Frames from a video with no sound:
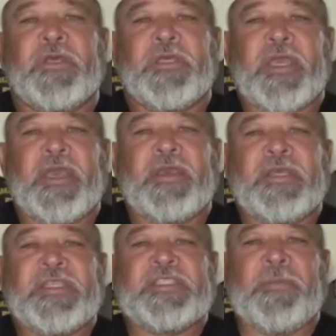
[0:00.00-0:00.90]
Yeah,
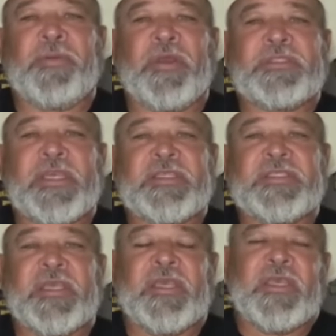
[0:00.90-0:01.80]
it's a
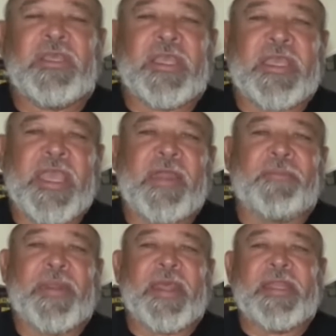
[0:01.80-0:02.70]
process. You can't
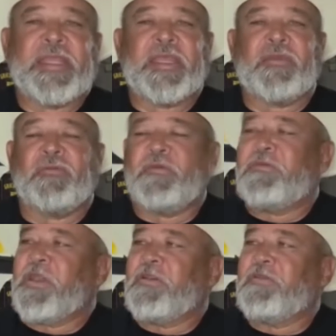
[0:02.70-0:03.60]
play a league with
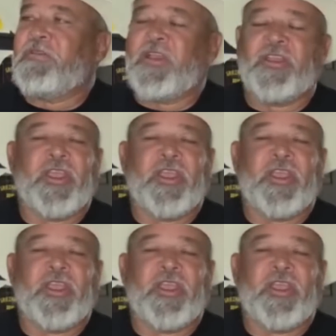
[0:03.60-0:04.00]
very, very